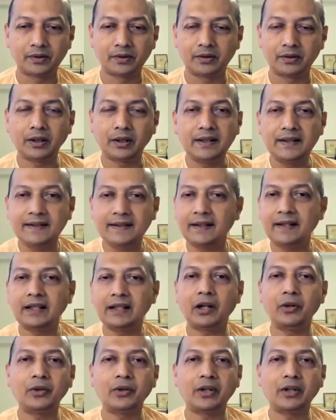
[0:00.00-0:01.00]
You can easily
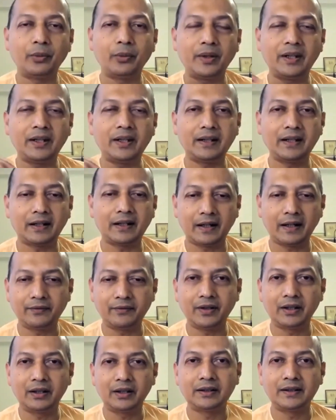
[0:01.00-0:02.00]
count how many there are.
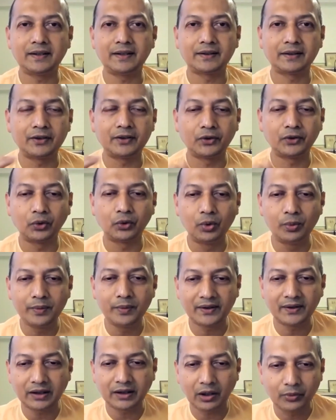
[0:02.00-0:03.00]
Even this Zoom
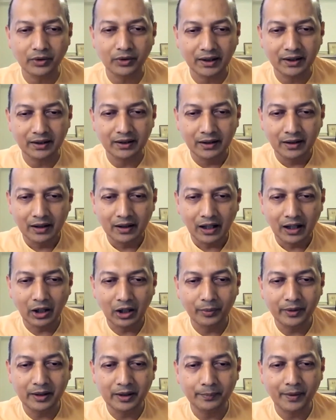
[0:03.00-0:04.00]
is counting
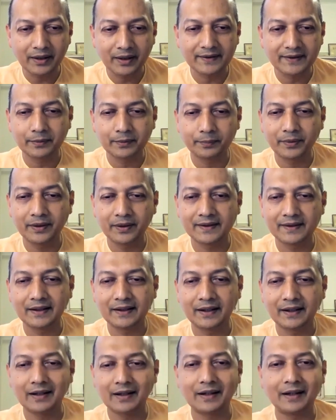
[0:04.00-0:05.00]
how many participants
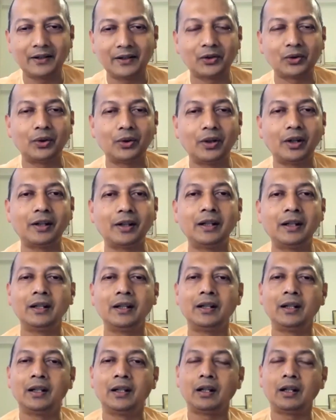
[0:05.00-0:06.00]
there are and so on.
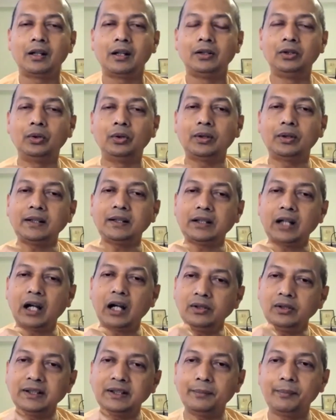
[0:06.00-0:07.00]
You can
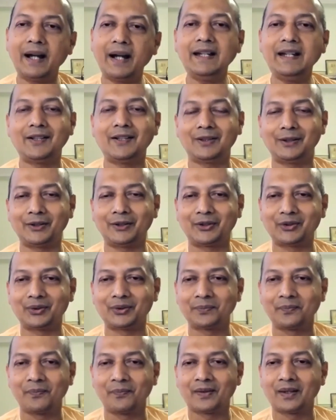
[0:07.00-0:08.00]
count the minds also.
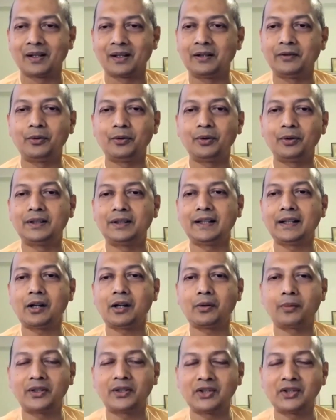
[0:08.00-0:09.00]
If you take a
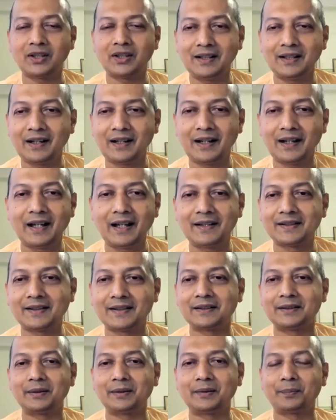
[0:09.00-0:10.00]
questionnaire and ask
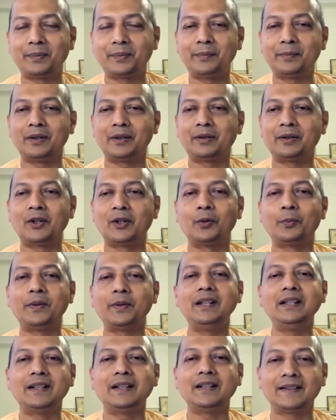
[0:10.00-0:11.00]
people their
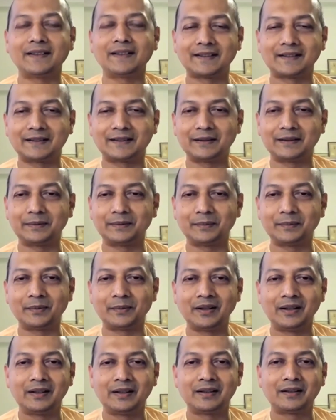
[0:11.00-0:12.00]
opinions,
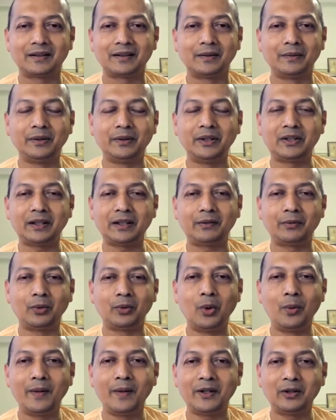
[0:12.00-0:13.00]

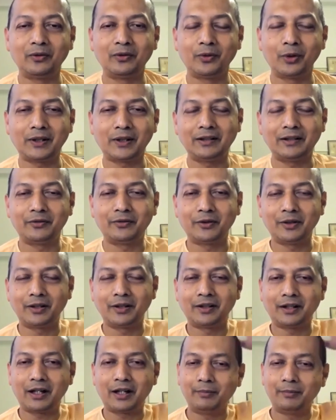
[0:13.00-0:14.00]
whom are you voting
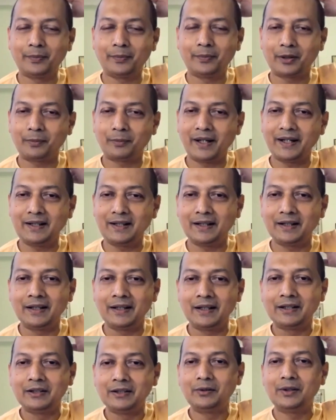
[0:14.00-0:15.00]
for, Trump or Biden,
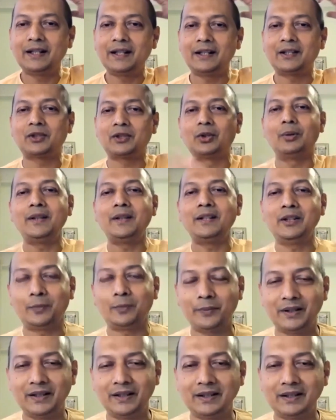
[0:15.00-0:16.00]
you will get so many
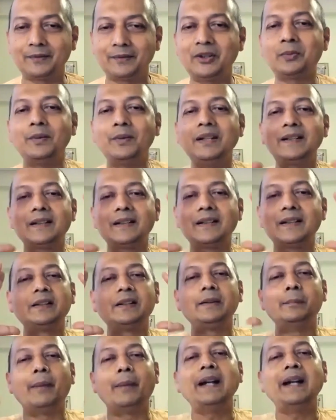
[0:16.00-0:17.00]
opinions, which means
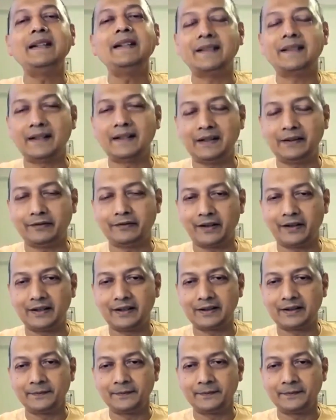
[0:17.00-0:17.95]
minds are different.